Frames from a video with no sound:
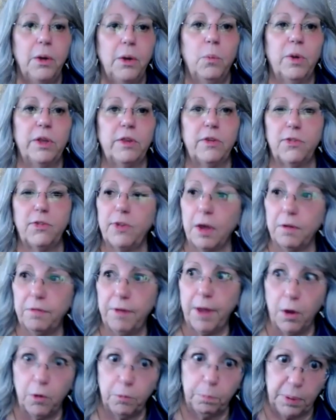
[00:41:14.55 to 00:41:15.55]
what the
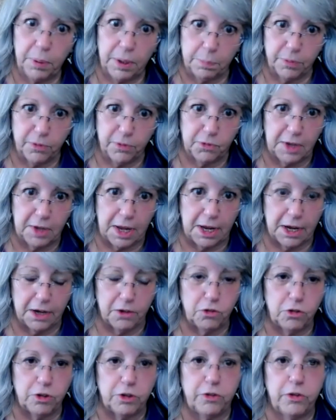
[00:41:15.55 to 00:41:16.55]
self-help people say I
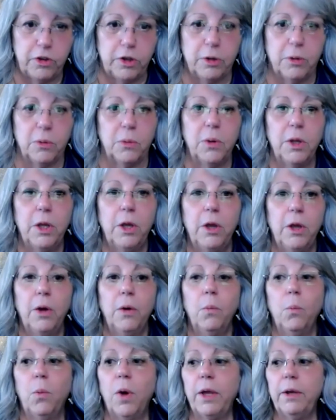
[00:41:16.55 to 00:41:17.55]
should do,
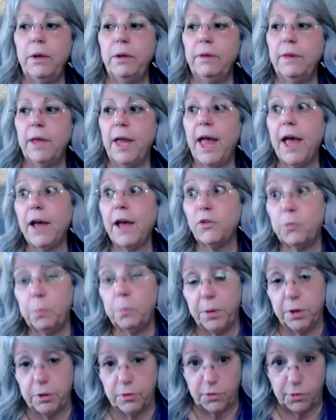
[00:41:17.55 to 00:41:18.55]
what the
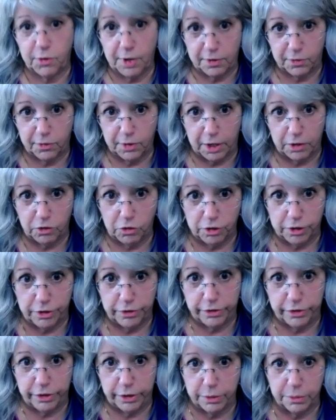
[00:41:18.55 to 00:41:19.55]
expert says I
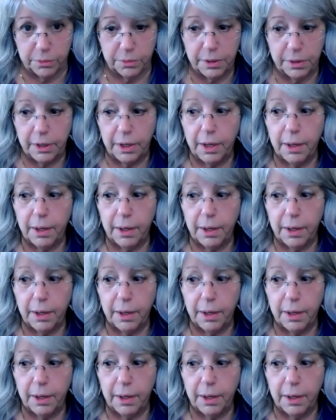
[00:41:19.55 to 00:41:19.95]
should do.